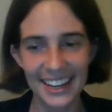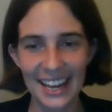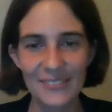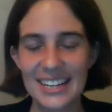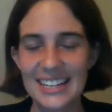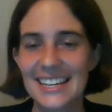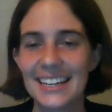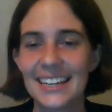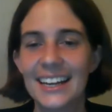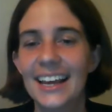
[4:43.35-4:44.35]
kind of mix
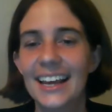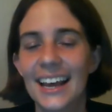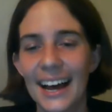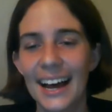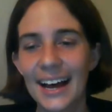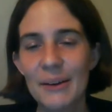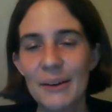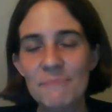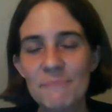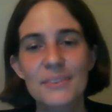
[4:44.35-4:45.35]
in.
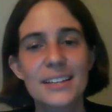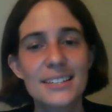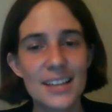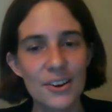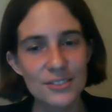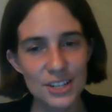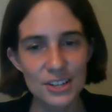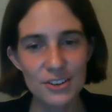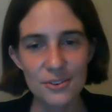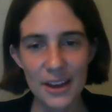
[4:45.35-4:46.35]
So do
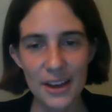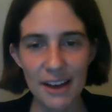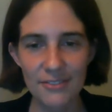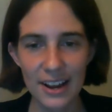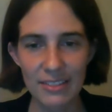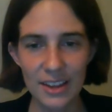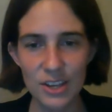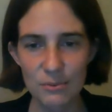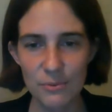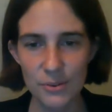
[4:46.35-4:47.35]
you find that
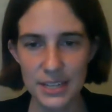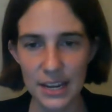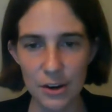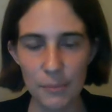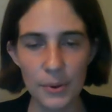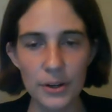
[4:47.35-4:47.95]
you rotate your books?